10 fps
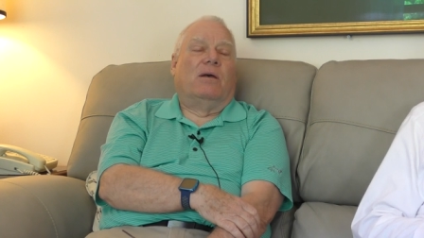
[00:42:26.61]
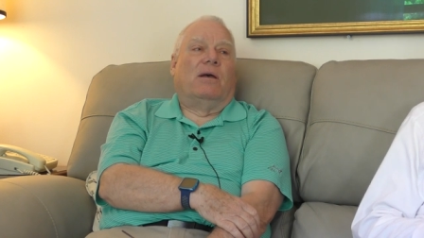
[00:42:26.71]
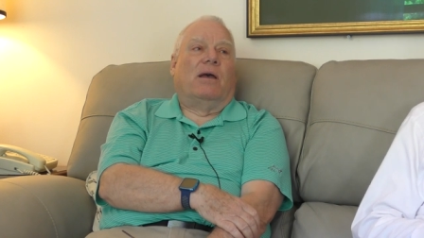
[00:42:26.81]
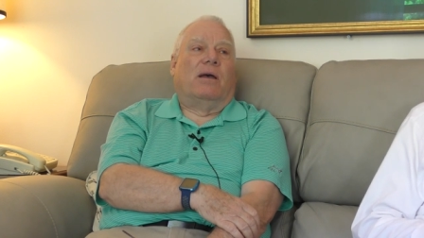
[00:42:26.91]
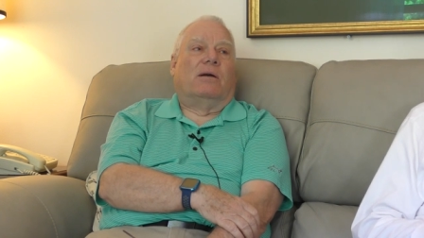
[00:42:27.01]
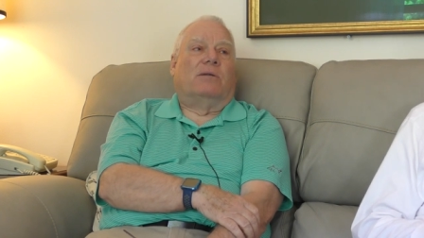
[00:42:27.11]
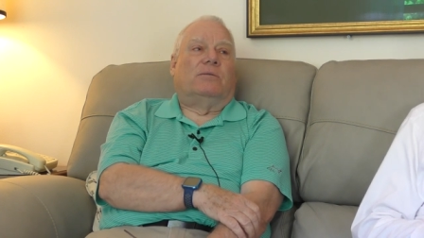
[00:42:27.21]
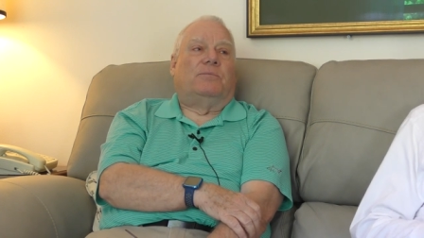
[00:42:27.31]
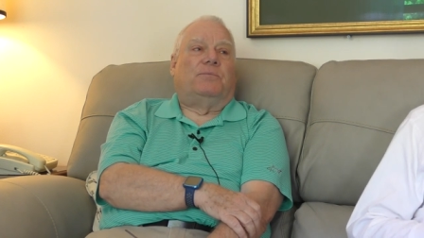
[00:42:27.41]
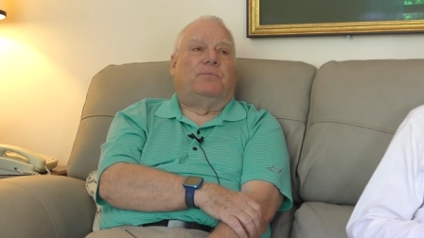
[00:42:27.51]
How did you
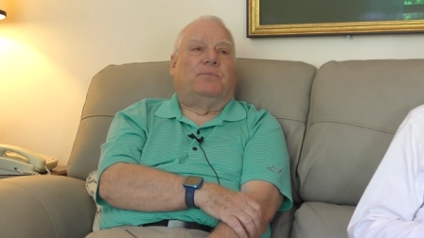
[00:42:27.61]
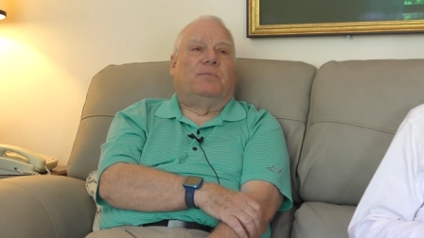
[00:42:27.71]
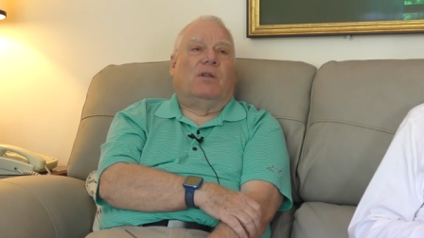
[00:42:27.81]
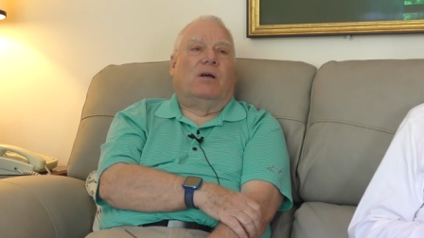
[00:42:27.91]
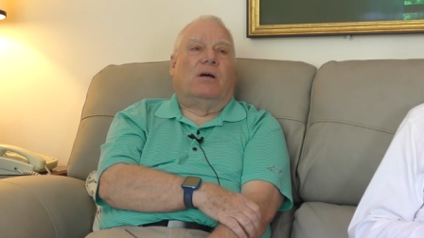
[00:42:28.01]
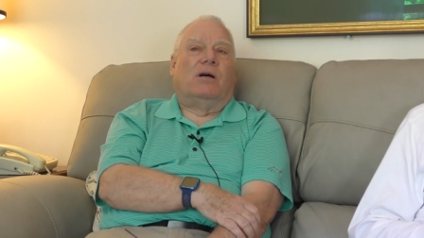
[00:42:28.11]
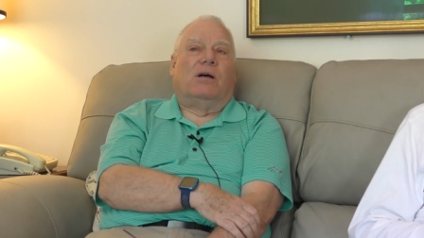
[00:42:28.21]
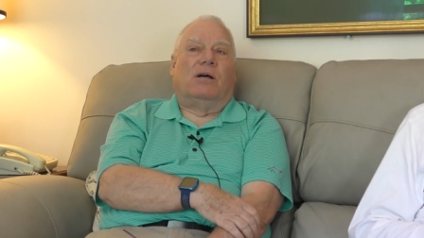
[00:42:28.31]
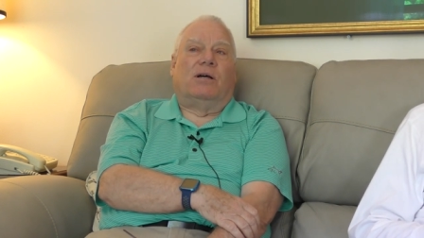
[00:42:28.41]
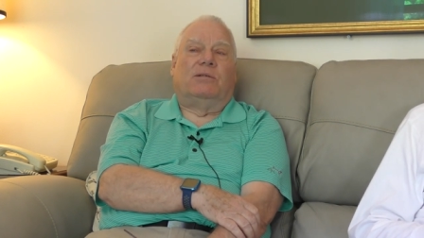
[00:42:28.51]
get wounded?
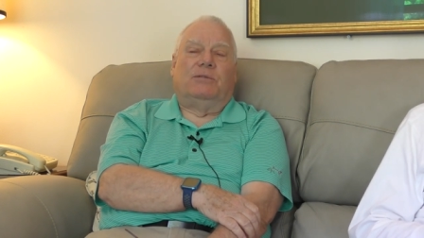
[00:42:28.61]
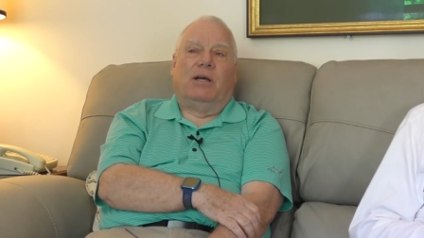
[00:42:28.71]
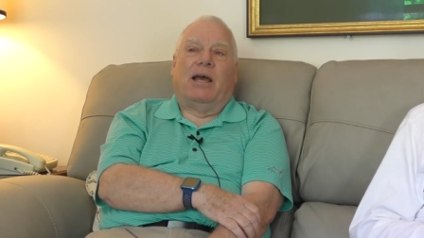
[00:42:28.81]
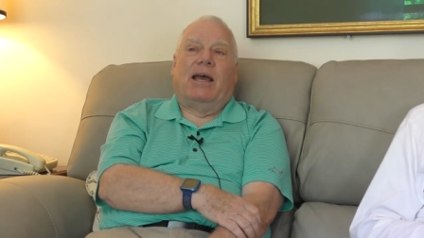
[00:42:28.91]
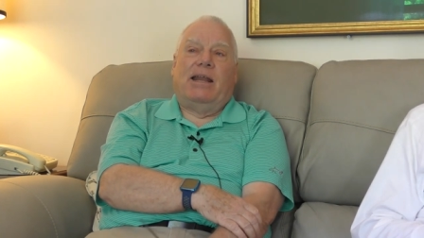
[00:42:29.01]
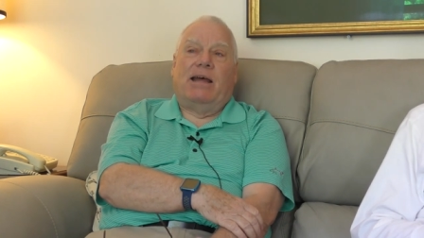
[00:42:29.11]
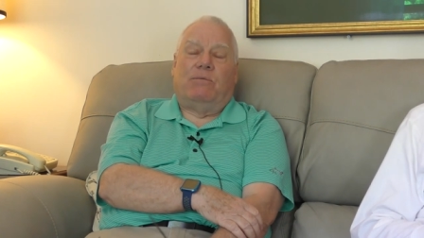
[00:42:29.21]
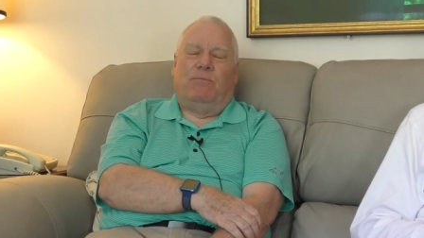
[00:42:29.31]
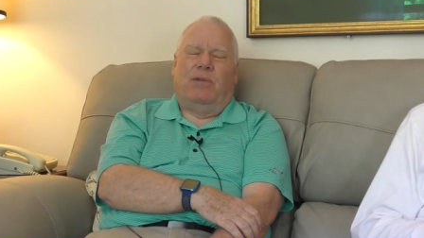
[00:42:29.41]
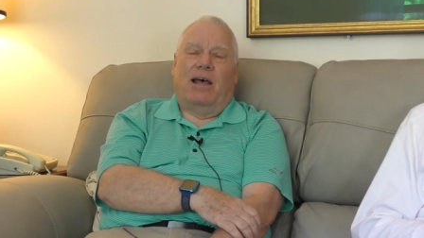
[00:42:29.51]
Uh, had
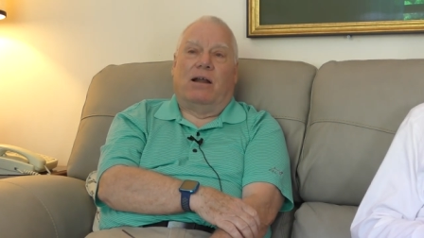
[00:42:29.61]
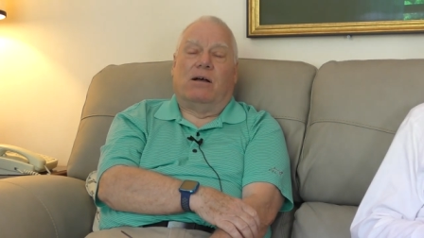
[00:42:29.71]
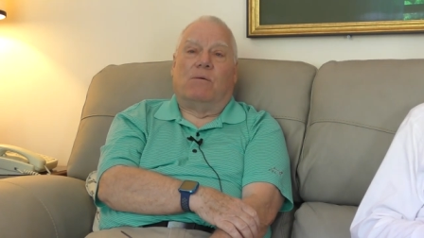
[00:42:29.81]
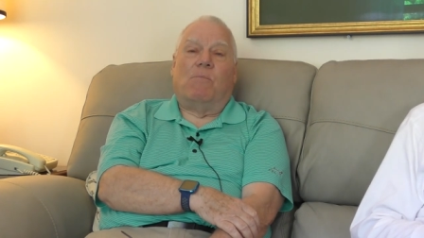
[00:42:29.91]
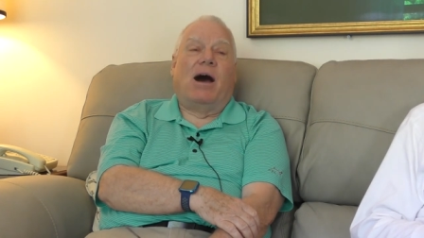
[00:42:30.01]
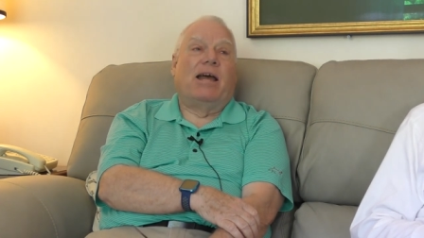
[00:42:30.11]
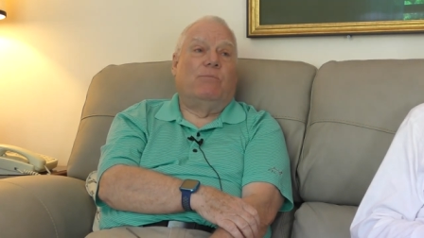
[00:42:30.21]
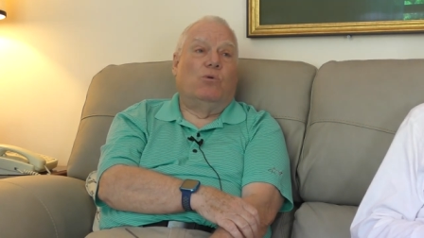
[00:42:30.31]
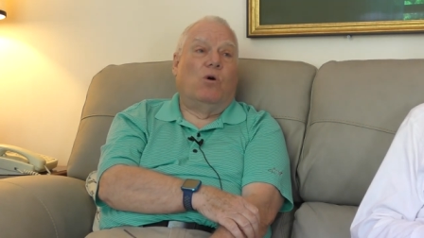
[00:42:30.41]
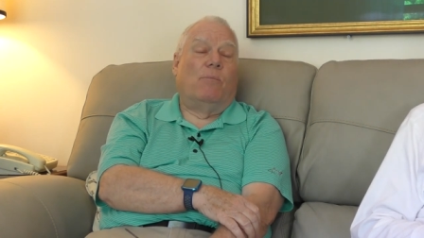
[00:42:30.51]
that that uh, mine
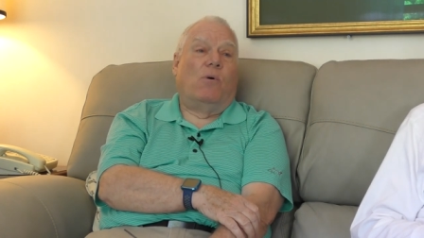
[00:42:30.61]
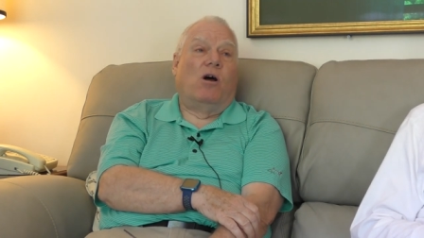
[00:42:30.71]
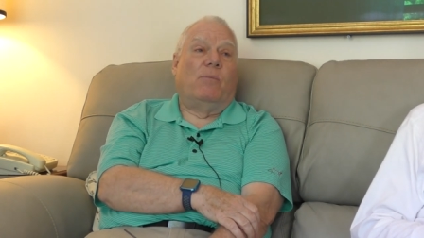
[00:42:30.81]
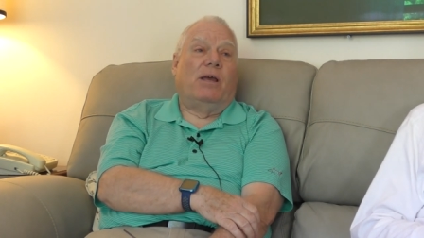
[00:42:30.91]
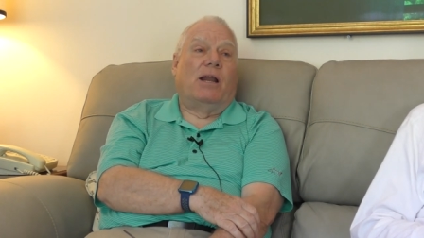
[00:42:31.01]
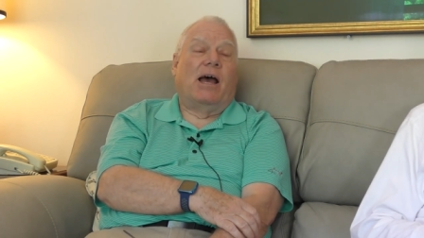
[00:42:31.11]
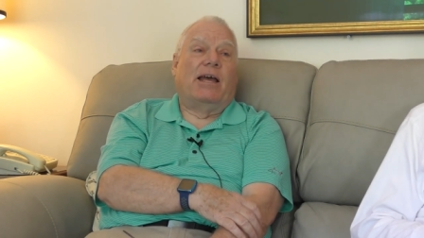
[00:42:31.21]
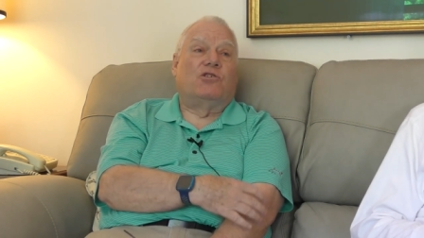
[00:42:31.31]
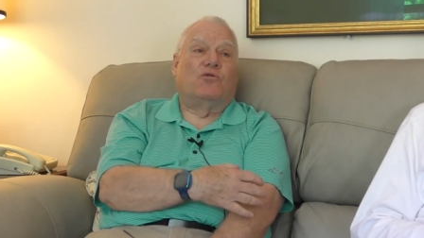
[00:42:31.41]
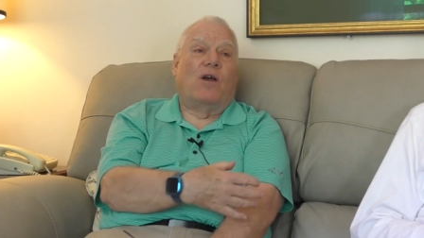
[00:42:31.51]
blew up on me, and I
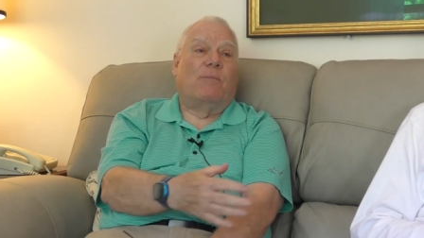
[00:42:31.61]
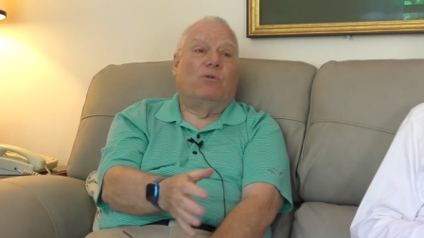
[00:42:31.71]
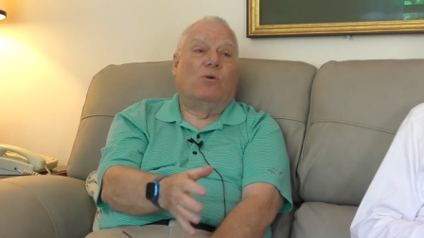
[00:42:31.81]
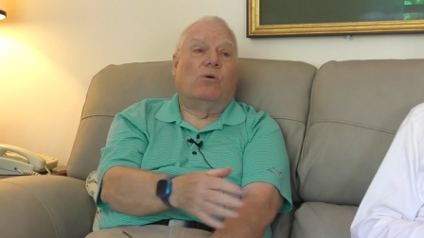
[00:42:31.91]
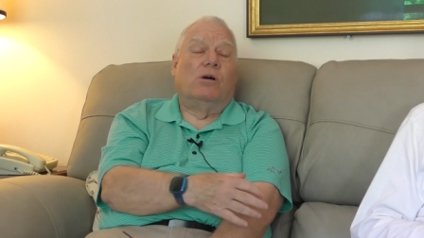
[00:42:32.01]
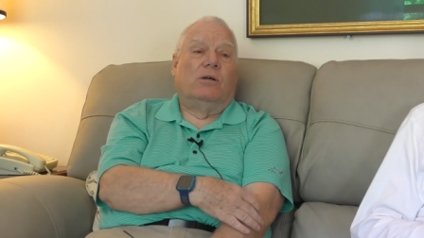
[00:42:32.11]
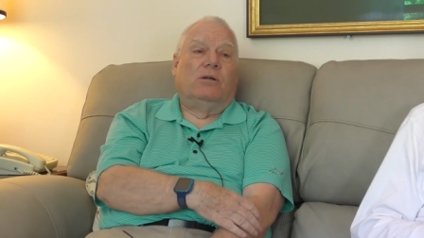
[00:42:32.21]
had shrapnel.